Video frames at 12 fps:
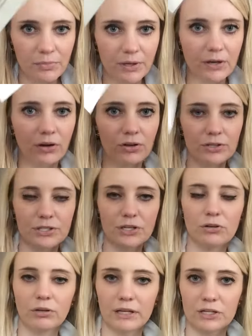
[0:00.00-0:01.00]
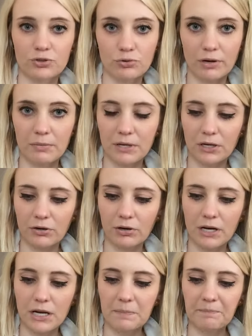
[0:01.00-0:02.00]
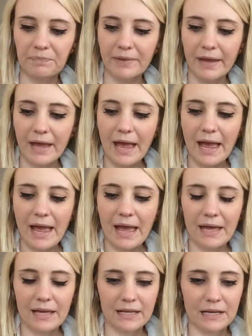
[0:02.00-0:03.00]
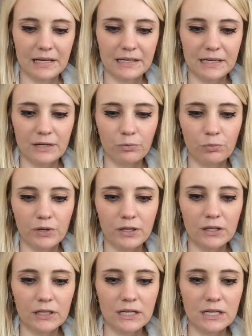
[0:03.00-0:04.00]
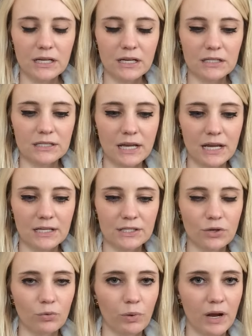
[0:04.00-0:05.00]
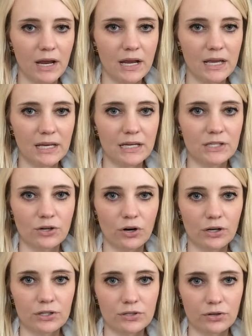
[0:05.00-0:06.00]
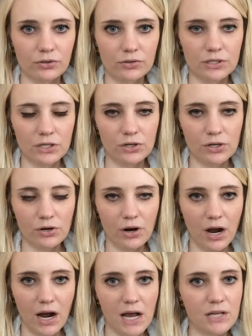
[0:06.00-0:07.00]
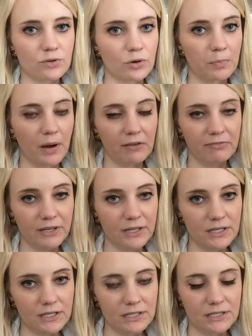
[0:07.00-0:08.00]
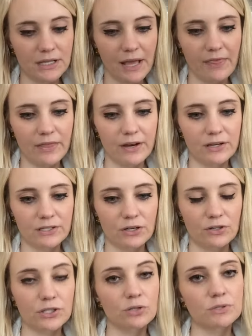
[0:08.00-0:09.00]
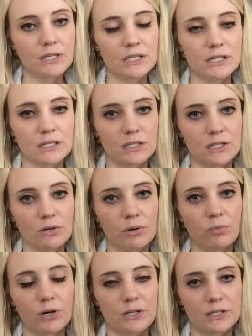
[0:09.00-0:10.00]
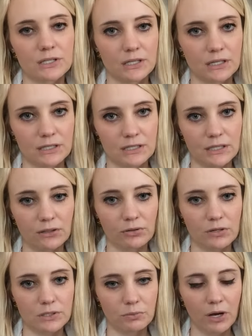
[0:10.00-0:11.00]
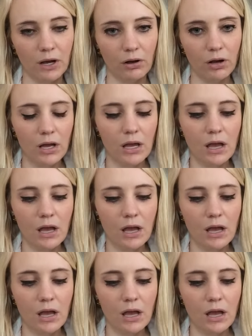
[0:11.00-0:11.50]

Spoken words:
but also like a treatment cream. And it really takes away any dark circles under your eyes or puffiness, and then it's also tinted, so it works as a concealer as well.